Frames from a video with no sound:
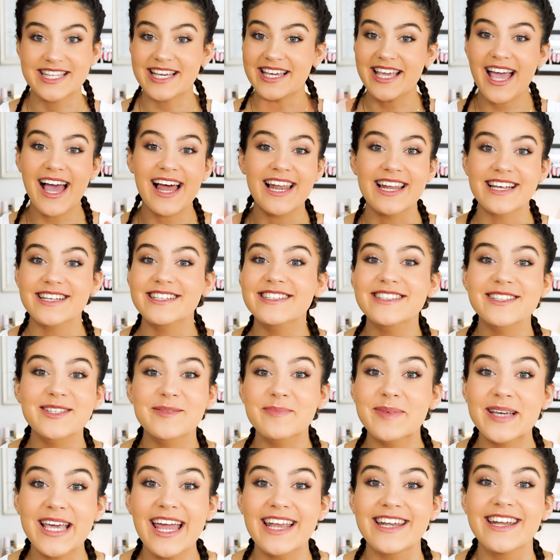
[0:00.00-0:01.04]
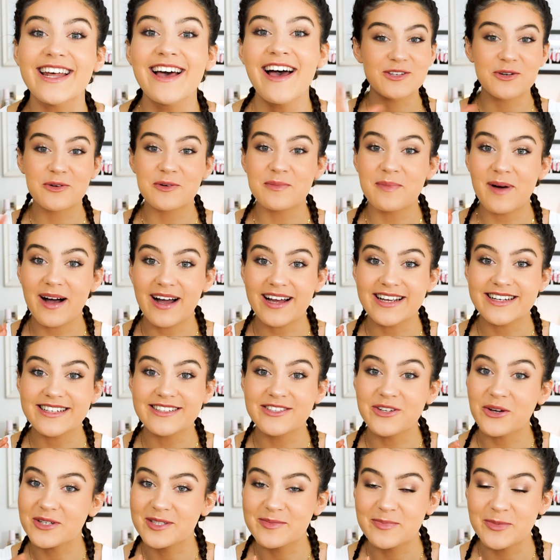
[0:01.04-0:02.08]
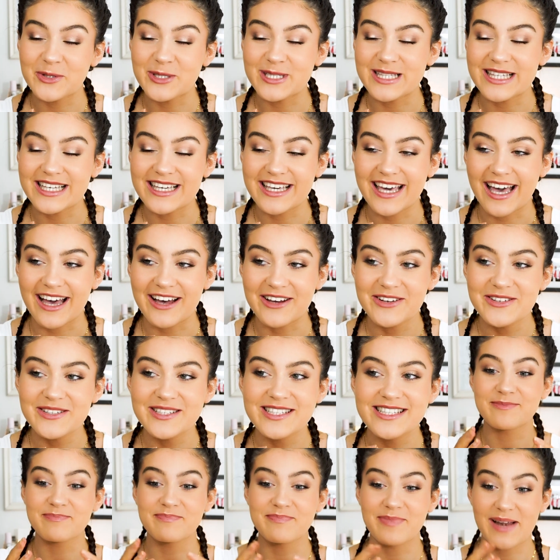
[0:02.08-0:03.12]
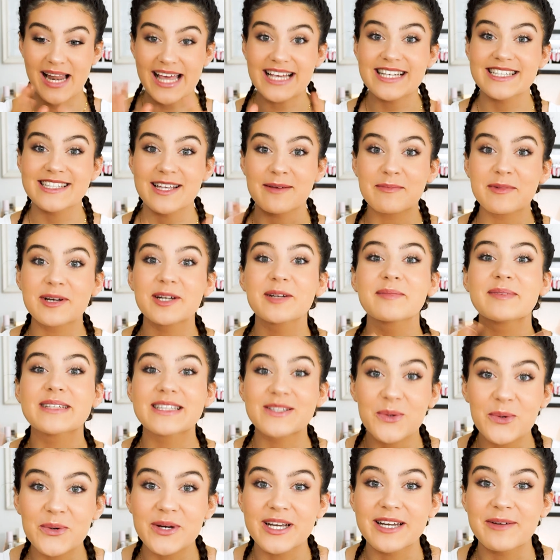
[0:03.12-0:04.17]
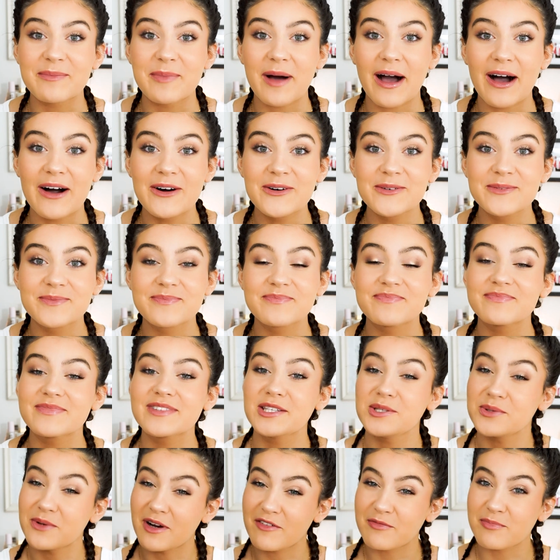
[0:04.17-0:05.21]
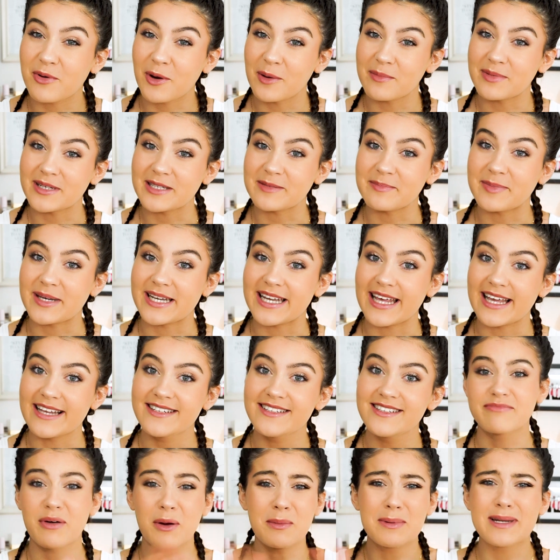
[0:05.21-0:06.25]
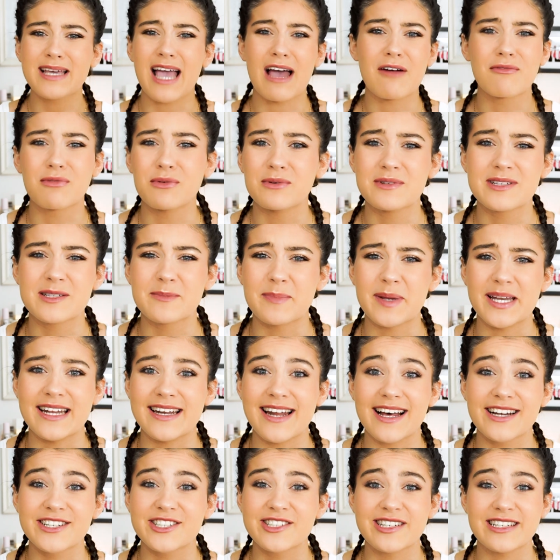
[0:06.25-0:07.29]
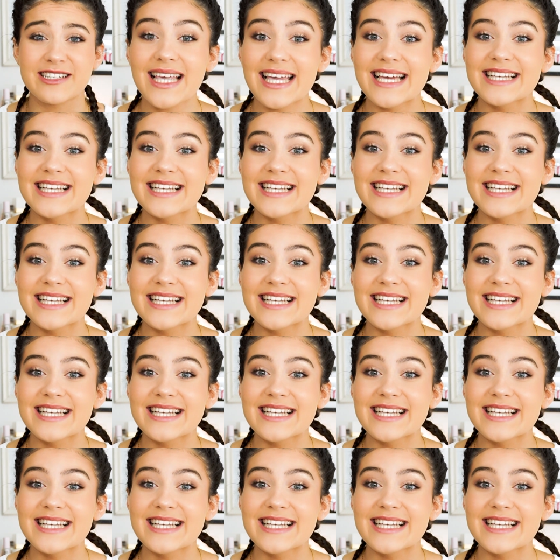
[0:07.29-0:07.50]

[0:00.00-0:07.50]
So yeah, let's just begin. To all my knots boys and girls, the place I'm going to be talking about, you have probably been in. Probably everyone's been in actually.